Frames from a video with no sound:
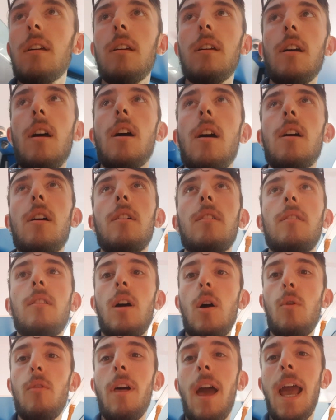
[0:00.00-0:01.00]

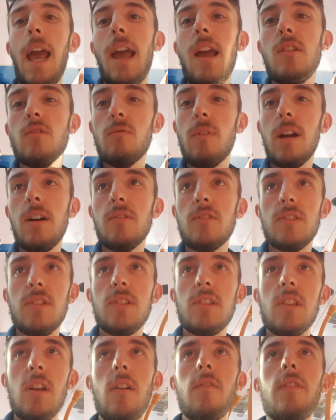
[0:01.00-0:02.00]
all the handrails and
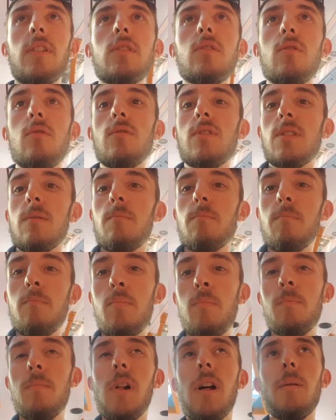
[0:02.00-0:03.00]
stuff, I do some
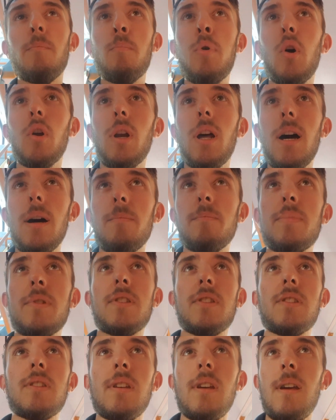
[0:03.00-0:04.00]
like
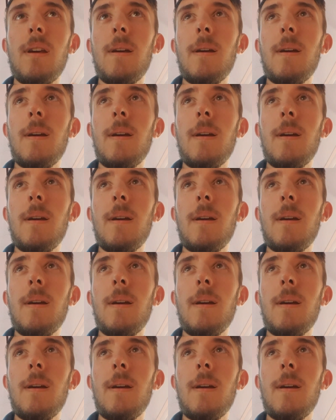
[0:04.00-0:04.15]
pull-ups,